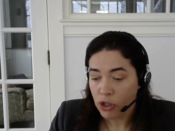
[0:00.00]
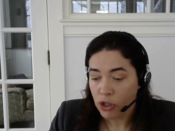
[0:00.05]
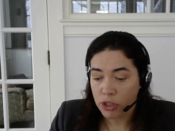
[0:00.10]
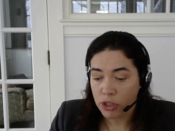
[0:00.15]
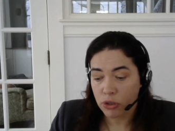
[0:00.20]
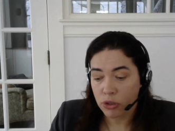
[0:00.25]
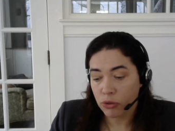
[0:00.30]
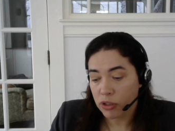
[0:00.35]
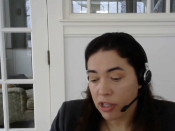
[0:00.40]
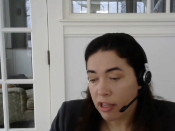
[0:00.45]

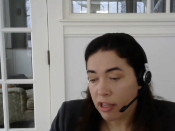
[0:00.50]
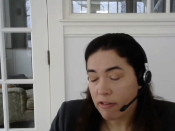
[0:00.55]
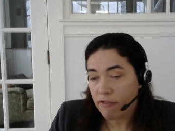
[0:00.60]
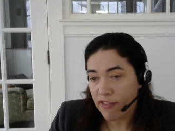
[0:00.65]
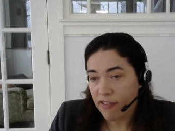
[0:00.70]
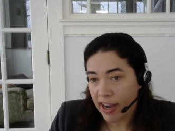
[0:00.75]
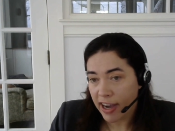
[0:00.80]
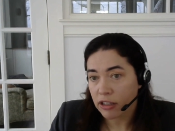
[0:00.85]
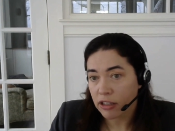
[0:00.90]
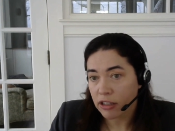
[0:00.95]
So the
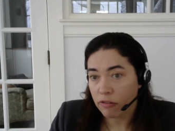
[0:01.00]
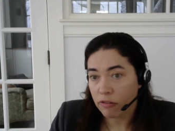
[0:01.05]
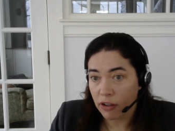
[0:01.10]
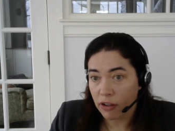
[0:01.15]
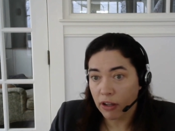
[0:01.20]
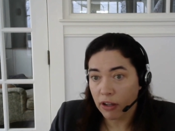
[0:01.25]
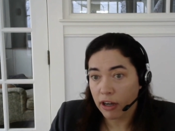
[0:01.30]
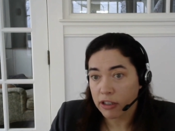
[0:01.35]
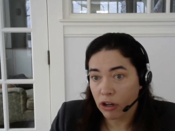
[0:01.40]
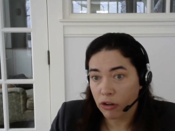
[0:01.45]
effect of a
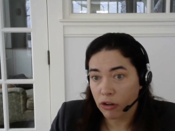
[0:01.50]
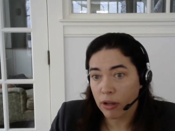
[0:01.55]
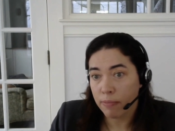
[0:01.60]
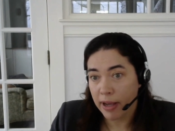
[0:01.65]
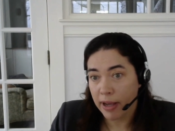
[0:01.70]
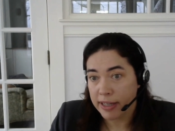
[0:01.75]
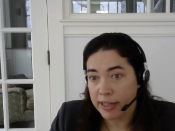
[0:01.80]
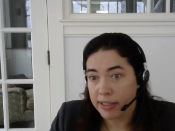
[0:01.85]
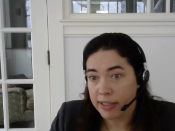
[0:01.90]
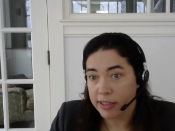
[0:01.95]
lockdown
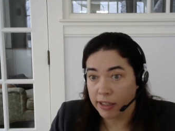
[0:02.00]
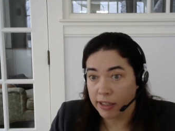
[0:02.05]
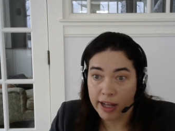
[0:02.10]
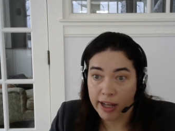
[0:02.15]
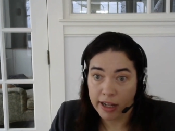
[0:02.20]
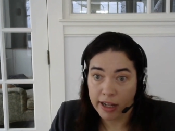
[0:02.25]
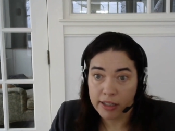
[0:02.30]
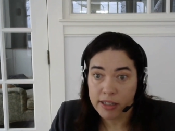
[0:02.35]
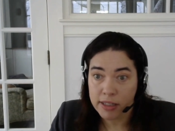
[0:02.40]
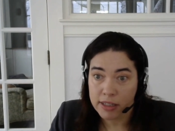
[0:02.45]
on mental
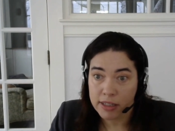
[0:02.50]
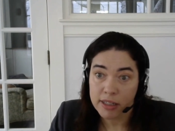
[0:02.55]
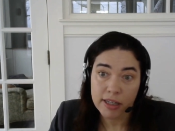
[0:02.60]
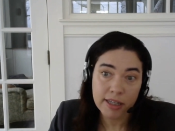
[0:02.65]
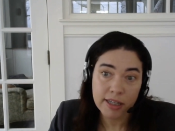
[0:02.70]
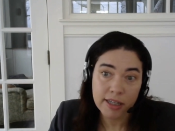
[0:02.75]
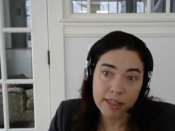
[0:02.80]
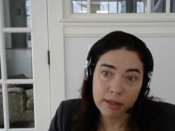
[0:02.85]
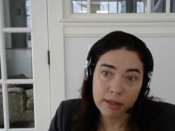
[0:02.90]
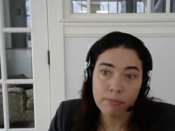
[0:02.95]
health
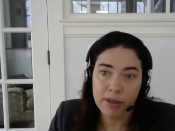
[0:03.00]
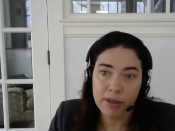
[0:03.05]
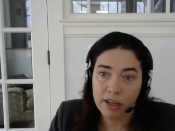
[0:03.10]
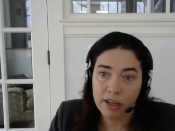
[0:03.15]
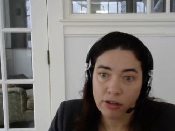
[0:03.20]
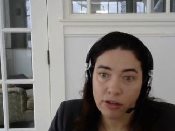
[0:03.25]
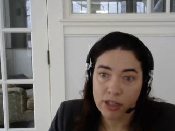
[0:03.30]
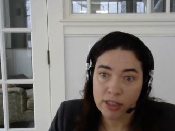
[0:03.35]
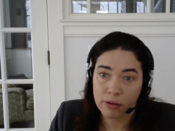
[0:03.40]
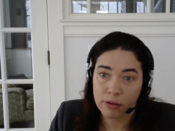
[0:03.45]
is
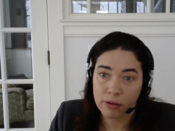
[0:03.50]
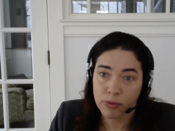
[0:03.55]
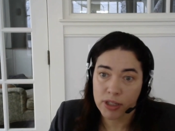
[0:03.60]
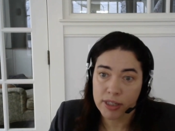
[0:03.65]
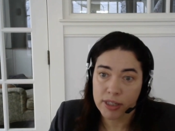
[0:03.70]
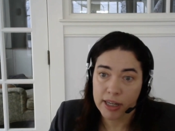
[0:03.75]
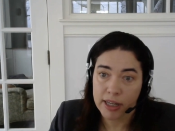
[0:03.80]
ambiguous, I would